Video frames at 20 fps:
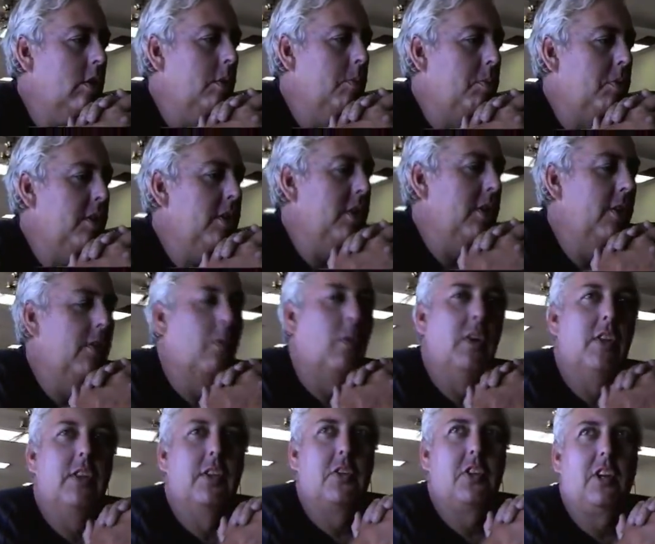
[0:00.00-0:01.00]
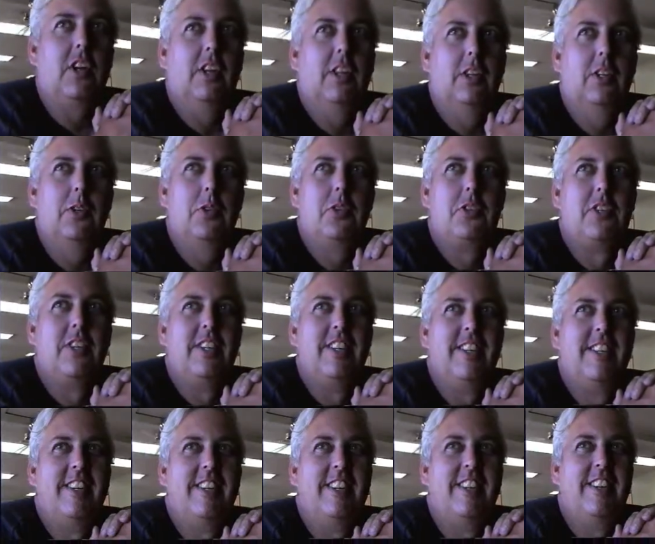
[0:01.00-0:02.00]
I'm playing the one that's going to lose.
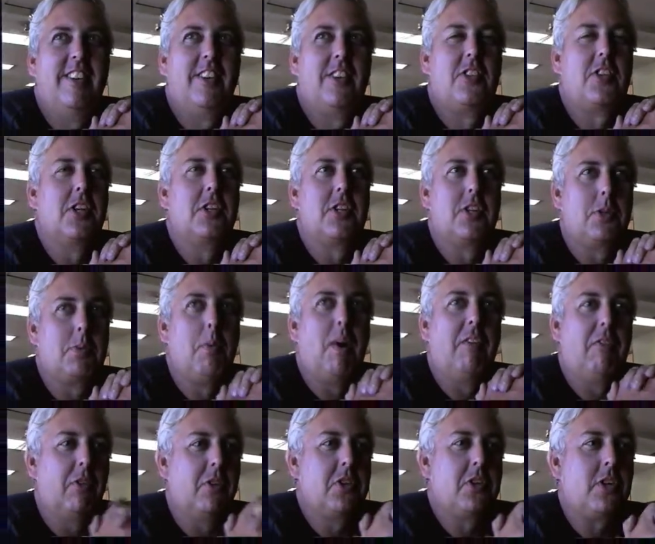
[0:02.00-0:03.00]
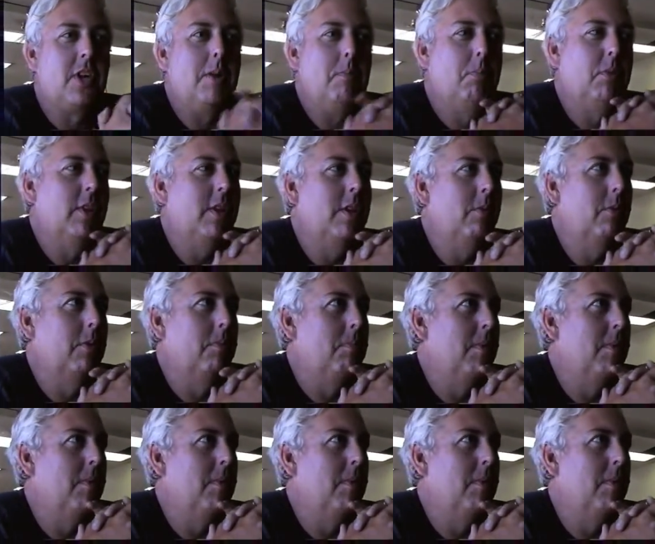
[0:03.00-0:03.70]
Since it's my first time playing with